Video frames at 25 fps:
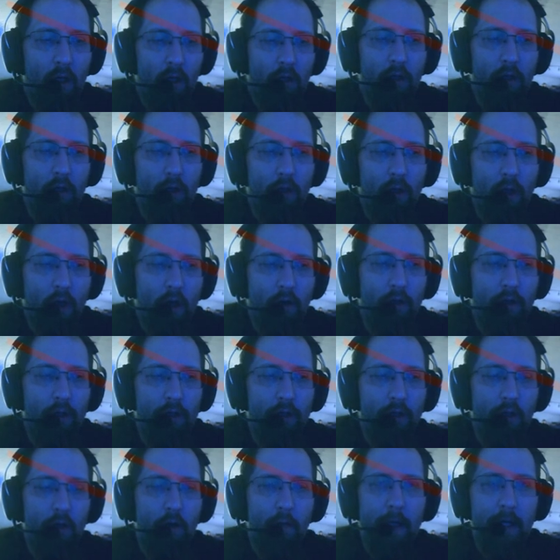You go to
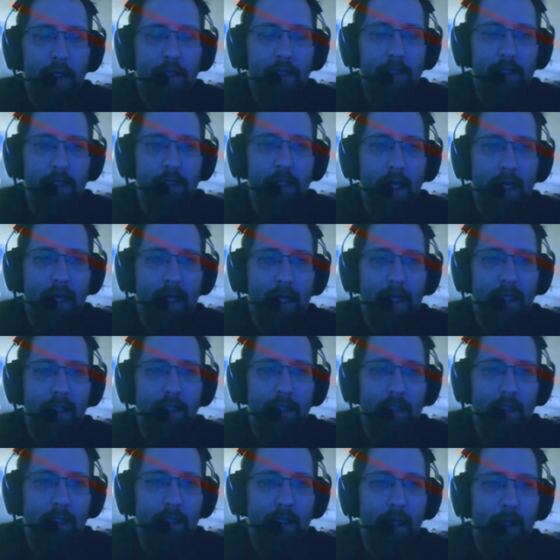No Man's
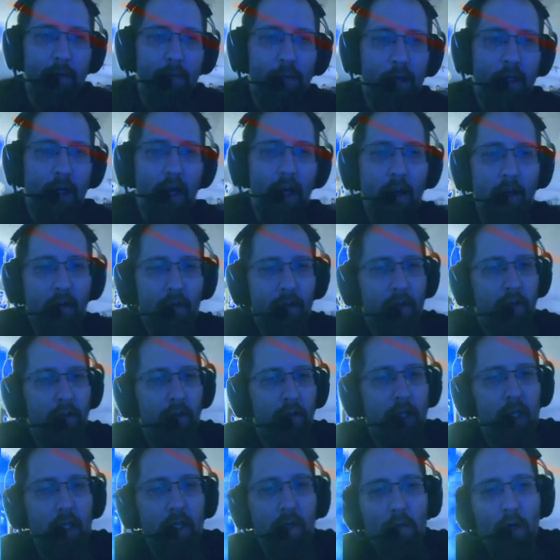Skies and they put out a little
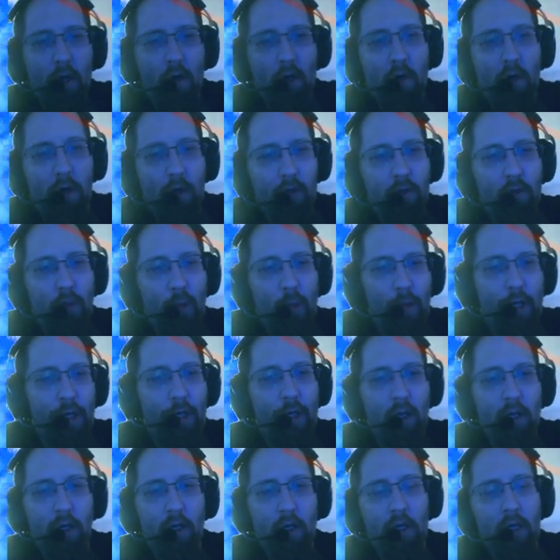emo on
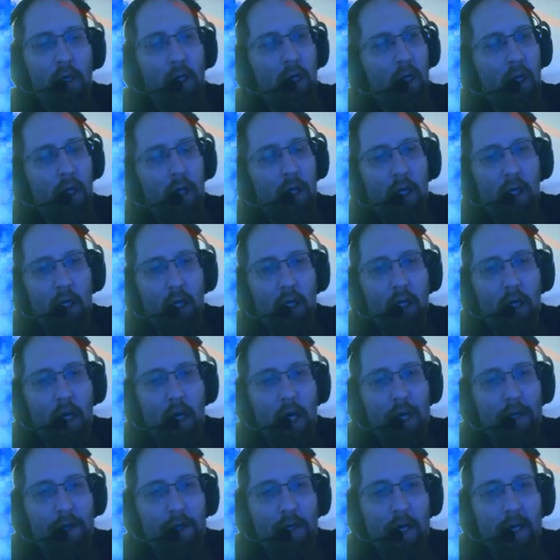Twitter,
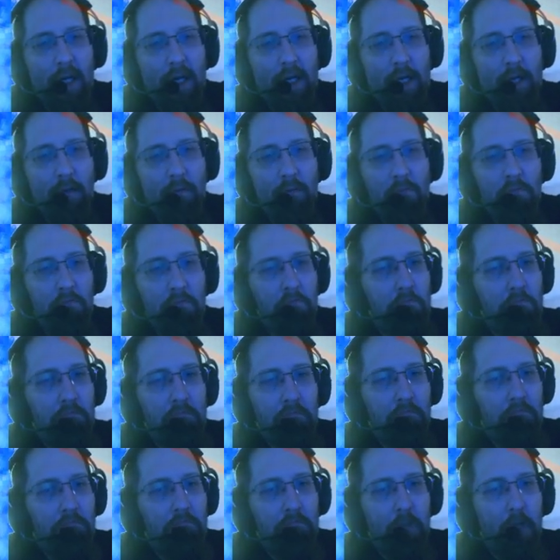and then
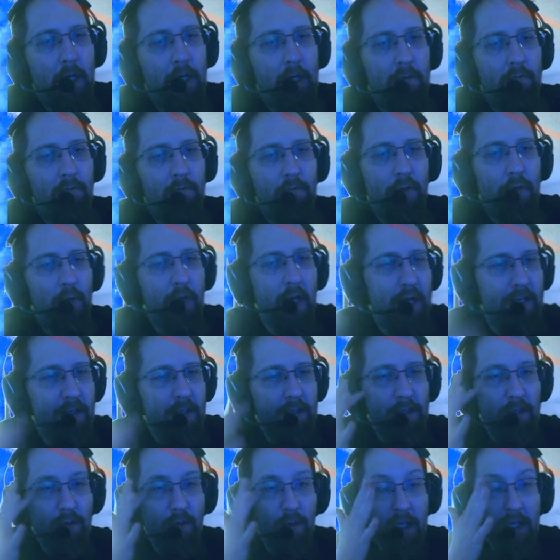in a few
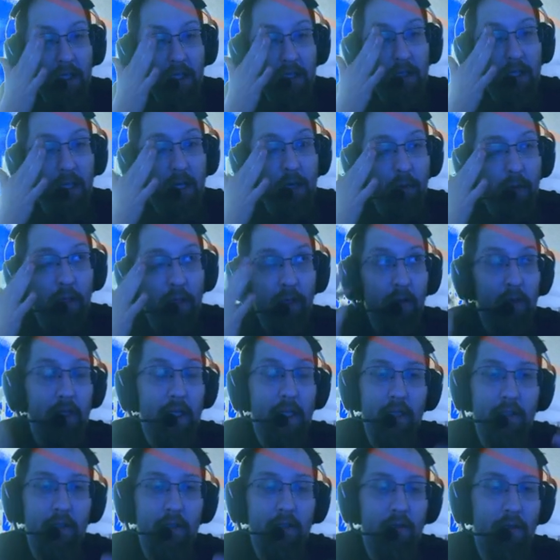days to a week, they
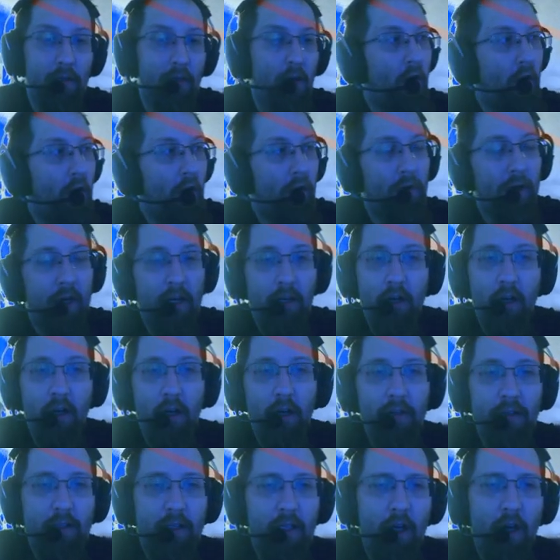release all that
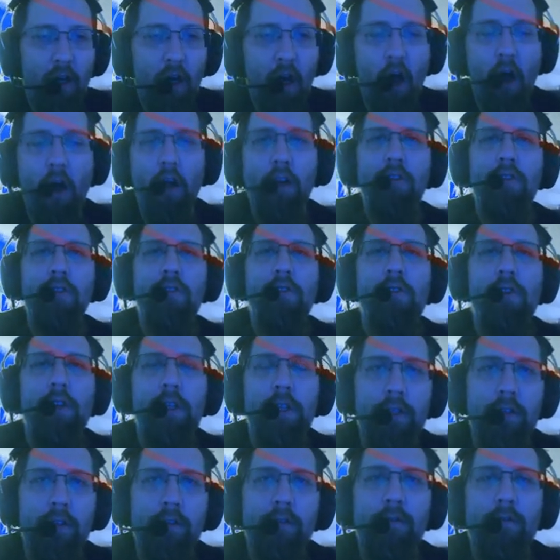content,
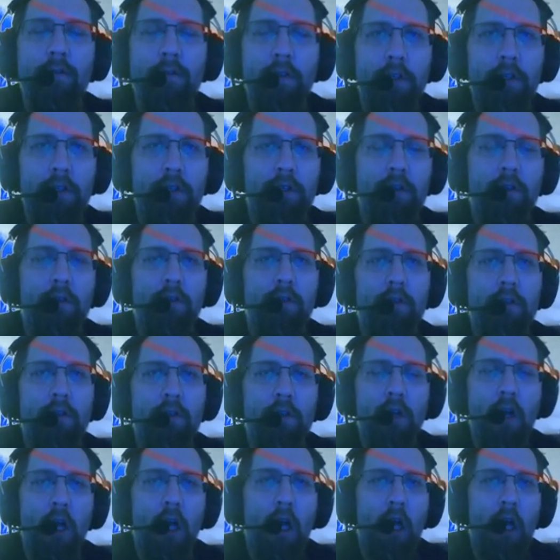hundreds of features.